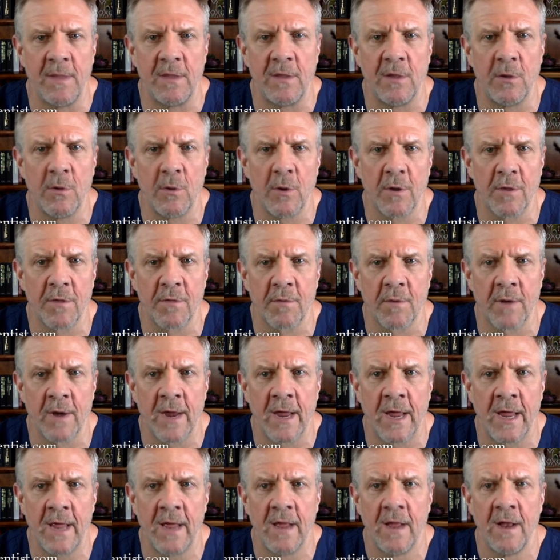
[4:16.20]
2 or
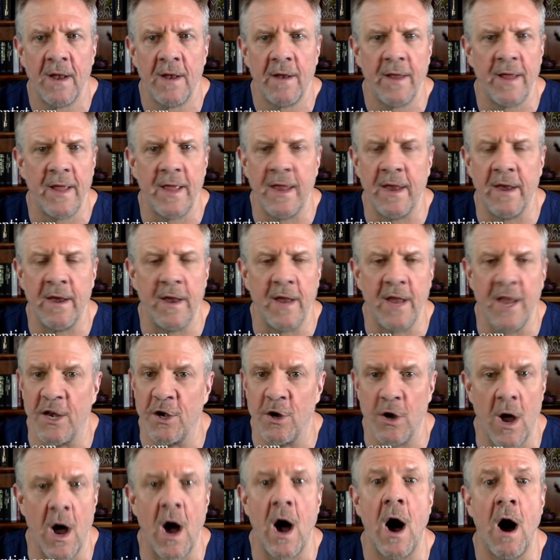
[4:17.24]
3
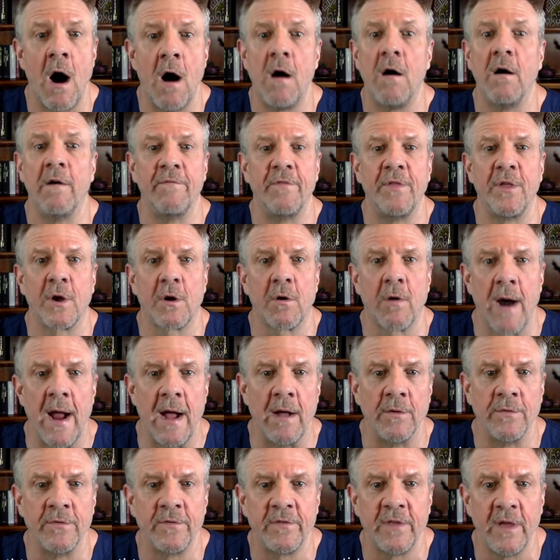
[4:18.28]
in all of the
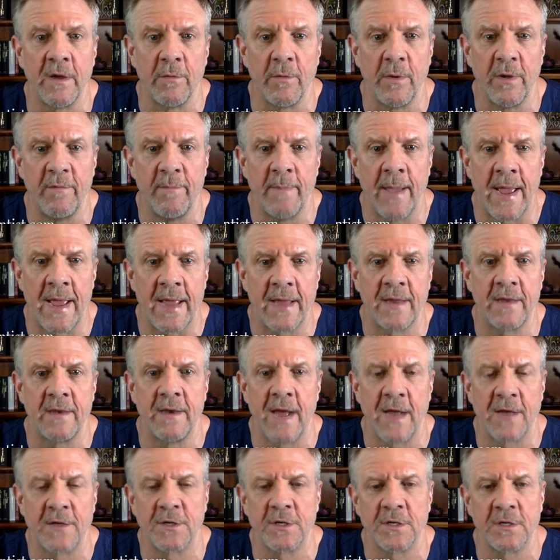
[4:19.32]
crowns that we make,
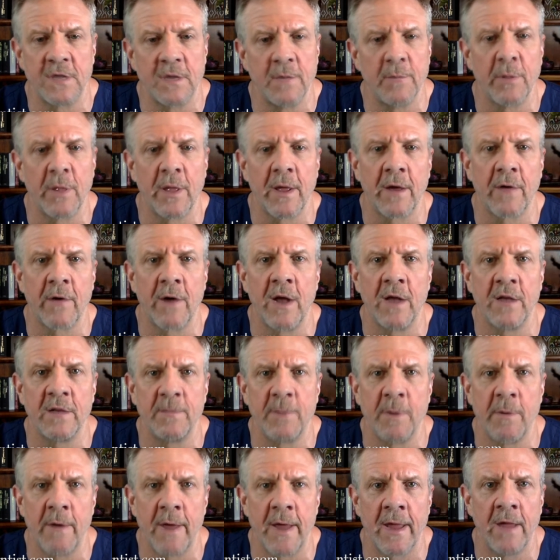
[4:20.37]
not just implant crowns,
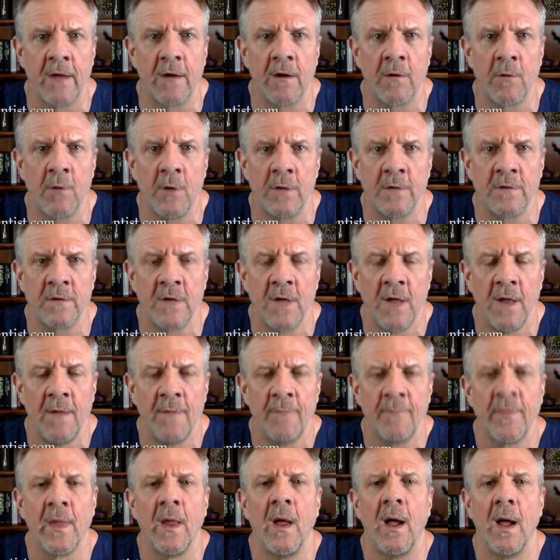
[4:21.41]
but regular ones,
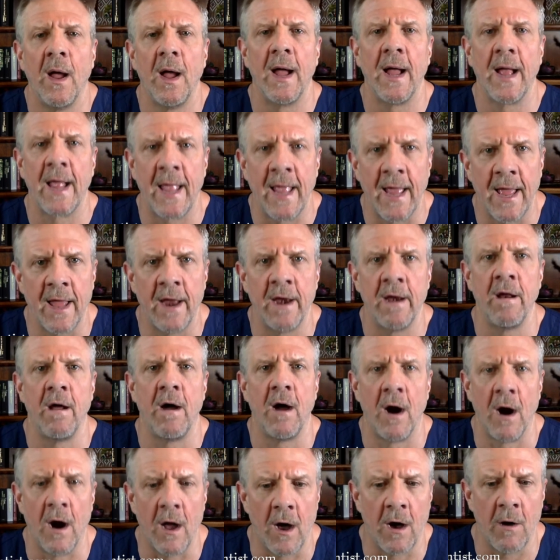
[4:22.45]
again,
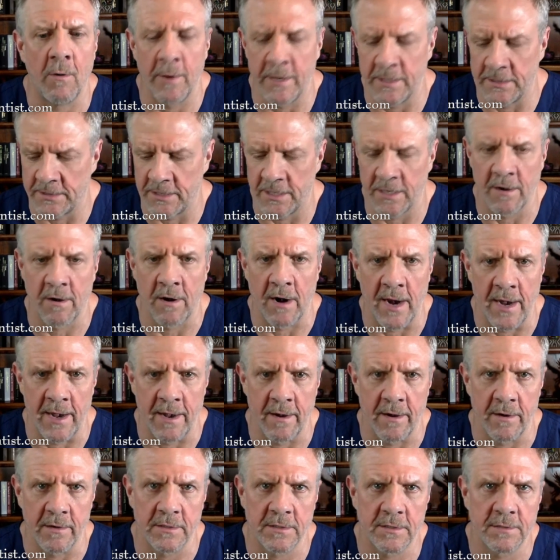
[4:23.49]
are always in
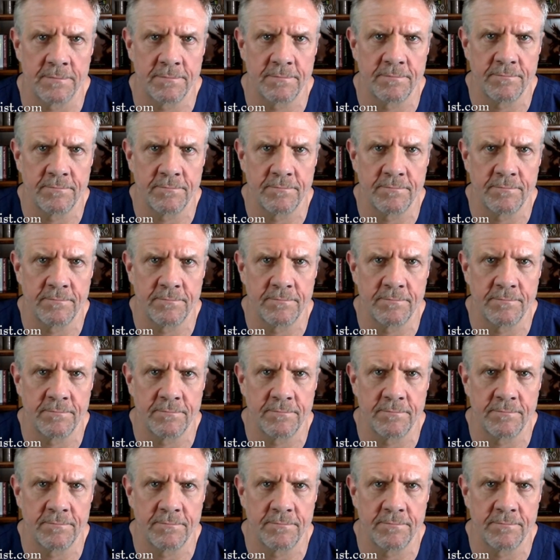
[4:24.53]
grinders.